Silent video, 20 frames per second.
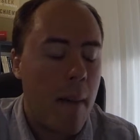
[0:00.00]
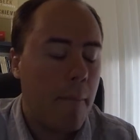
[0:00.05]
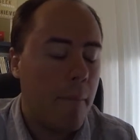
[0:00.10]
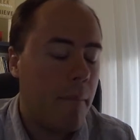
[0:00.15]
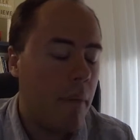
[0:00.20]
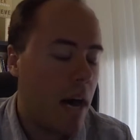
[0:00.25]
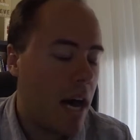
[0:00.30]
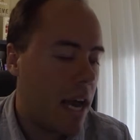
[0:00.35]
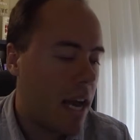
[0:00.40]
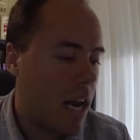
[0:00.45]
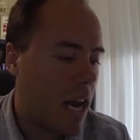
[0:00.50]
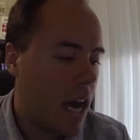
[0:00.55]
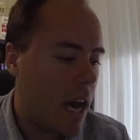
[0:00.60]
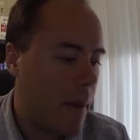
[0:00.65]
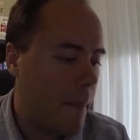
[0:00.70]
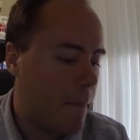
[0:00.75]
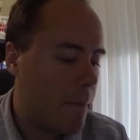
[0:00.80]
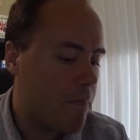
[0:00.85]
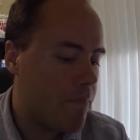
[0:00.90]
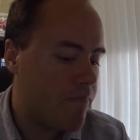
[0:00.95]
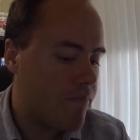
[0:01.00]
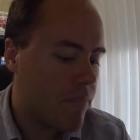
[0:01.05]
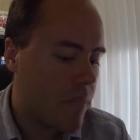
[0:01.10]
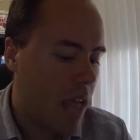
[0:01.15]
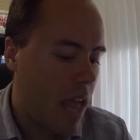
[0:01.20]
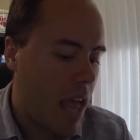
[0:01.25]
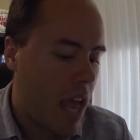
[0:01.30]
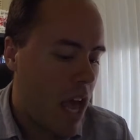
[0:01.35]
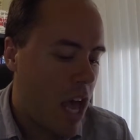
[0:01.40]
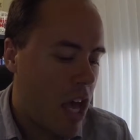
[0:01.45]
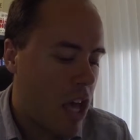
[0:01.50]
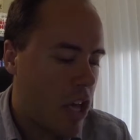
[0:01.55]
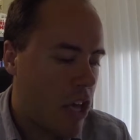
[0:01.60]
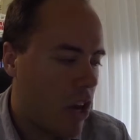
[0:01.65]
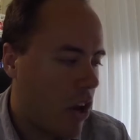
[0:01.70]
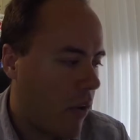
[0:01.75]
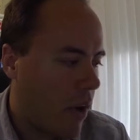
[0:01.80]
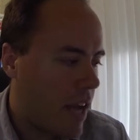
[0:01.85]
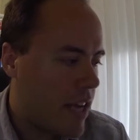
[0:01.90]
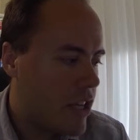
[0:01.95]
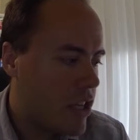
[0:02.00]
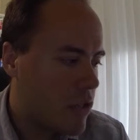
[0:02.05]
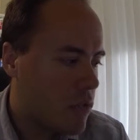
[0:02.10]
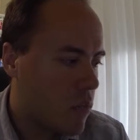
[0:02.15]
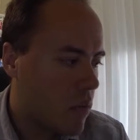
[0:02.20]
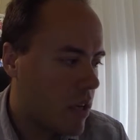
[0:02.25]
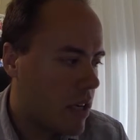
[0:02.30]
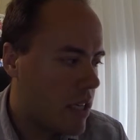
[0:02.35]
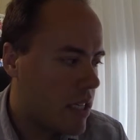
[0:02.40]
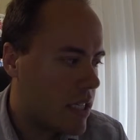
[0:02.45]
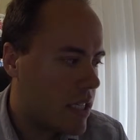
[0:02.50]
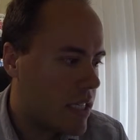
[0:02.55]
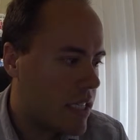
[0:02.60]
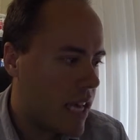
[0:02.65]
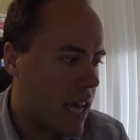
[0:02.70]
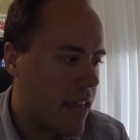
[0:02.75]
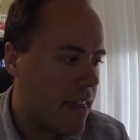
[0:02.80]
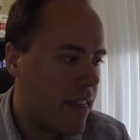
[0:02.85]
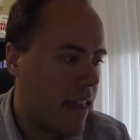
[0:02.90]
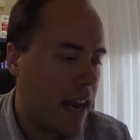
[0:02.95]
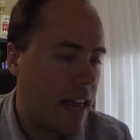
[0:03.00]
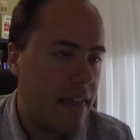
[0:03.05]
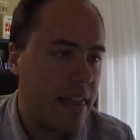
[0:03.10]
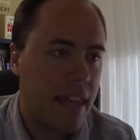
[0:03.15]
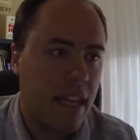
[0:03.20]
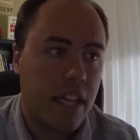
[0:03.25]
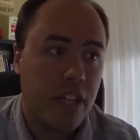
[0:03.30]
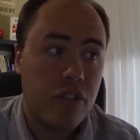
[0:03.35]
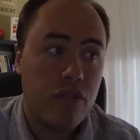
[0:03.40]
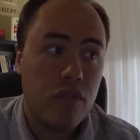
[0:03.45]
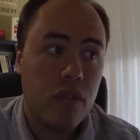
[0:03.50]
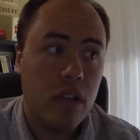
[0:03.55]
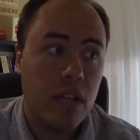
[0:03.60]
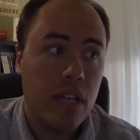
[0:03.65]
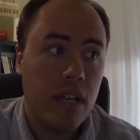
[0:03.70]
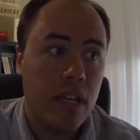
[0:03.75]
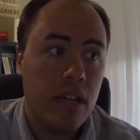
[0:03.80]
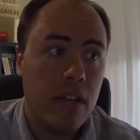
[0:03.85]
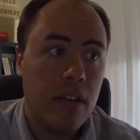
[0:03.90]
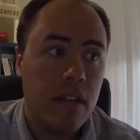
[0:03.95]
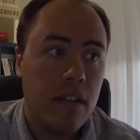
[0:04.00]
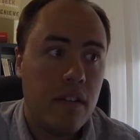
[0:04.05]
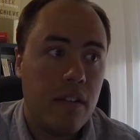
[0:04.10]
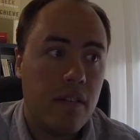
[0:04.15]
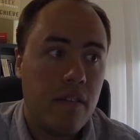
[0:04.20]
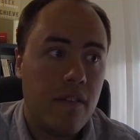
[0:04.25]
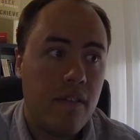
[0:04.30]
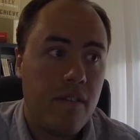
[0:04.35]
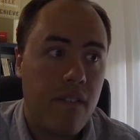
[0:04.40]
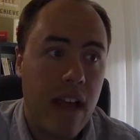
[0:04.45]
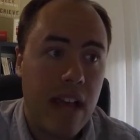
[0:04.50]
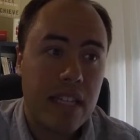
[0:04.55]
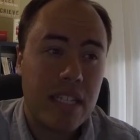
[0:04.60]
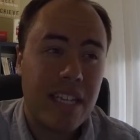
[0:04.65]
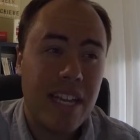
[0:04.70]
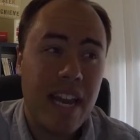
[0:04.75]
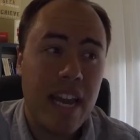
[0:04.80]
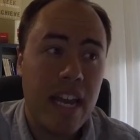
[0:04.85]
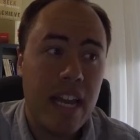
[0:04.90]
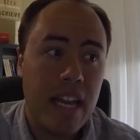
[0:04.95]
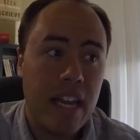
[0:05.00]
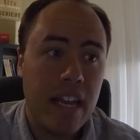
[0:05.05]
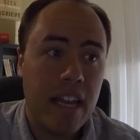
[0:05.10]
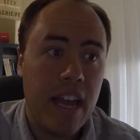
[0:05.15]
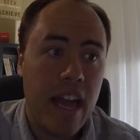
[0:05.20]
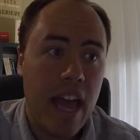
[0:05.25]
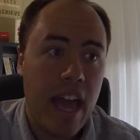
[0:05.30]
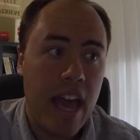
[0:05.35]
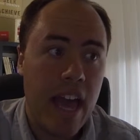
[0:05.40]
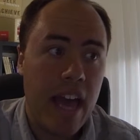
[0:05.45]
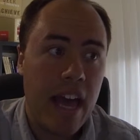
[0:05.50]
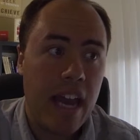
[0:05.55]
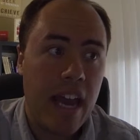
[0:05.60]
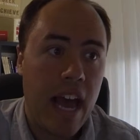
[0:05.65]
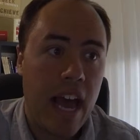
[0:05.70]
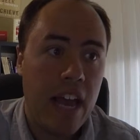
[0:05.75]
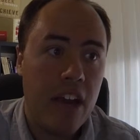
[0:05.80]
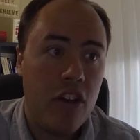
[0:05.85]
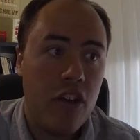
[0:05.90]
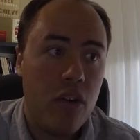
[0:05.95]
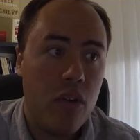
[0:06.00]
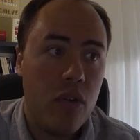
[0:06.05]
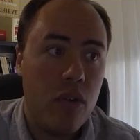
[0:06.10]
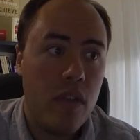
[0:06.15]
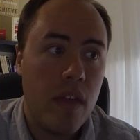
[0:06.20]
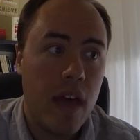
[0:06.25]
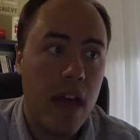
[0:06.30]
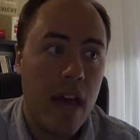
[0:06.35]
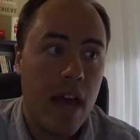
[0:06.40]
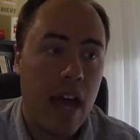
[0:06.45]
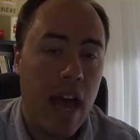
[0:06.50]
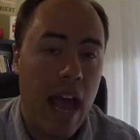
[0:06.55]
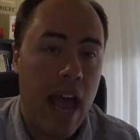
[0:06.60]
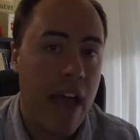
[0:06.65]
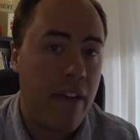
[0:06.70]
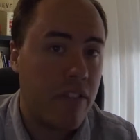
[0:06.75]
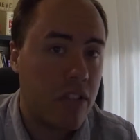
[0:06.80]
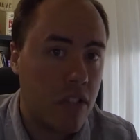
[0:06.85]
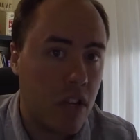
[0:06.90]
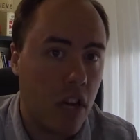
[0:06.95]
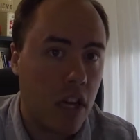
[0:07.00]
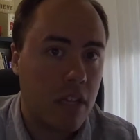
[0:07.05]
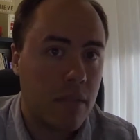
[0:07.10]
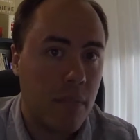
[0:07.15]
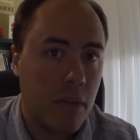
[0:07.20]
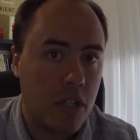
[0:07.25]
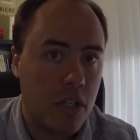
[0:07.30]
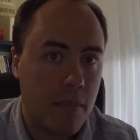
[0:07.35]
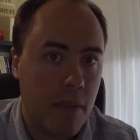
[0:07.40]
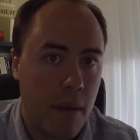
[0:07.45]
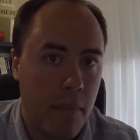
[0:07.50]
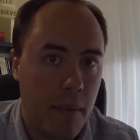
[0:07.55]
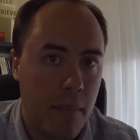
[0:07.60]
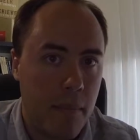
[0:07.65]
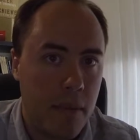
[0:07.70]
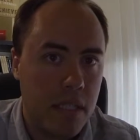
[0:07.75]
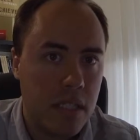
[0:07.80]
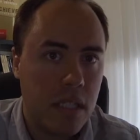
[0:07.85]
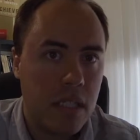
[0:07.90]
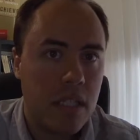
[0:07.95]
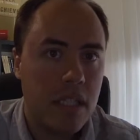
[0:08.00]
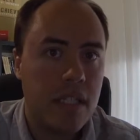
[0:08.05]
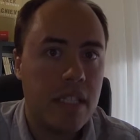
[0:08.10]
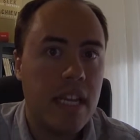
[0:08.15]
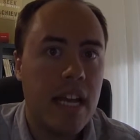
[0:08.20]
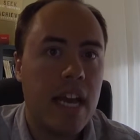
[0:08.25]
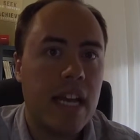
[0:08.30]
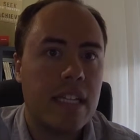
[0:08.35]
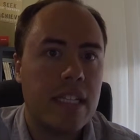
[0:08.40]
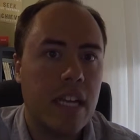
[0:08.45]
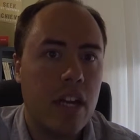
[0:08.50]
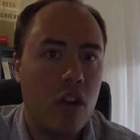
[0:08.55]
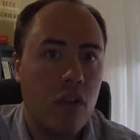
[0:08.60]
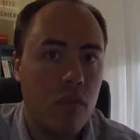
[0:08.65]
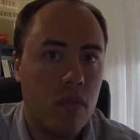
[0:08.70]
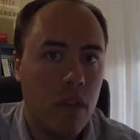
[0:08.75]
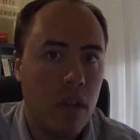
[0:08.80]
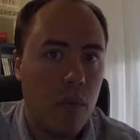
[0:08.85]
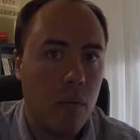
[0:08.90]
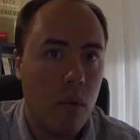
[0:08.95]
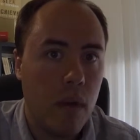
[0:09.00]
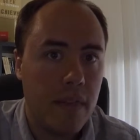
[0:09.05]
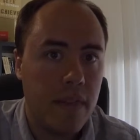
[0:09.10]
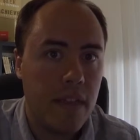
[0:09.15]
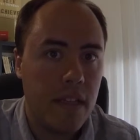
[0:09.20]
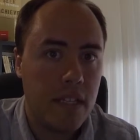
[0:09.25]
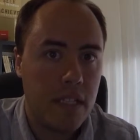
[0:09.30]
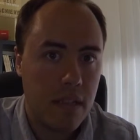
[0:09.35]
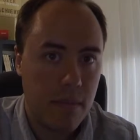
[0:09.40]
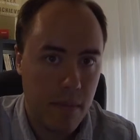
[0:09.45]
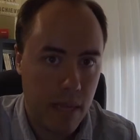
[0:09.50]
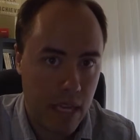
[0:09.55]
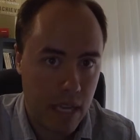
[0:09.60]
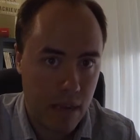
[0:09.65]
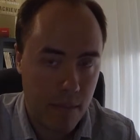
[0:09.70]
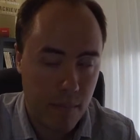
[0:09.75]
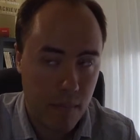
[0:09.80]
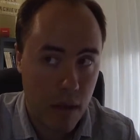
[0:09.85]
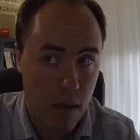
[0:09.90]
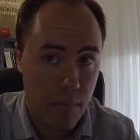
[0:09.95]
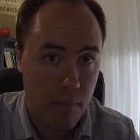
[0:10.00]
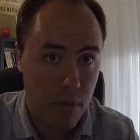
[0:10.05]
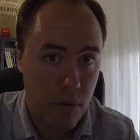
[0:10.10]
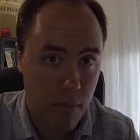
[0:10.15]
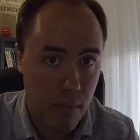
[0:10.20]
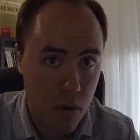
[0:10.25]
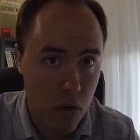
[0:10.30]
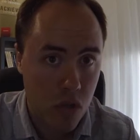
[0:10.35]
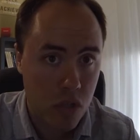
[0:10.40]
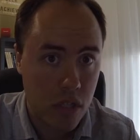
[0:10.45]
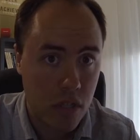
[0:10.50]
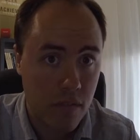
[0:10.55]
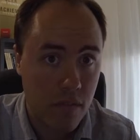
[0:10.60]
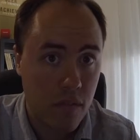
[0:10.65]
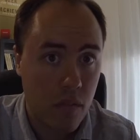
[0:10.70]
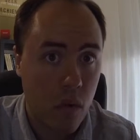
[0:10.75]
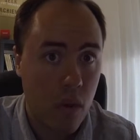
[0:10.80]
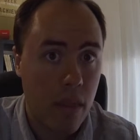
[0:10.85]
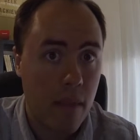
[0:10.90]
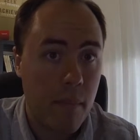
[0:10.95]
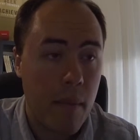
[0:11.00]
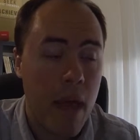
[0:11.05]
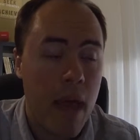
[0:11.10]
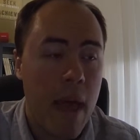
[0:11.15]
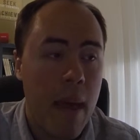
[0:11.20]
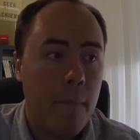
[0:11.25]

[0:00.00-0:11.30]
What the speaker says: But, I just wanted to say that I think it's really fascinating, and I know that I haven't talked much about my businesses yet because I don't really want this to become a promotion for them,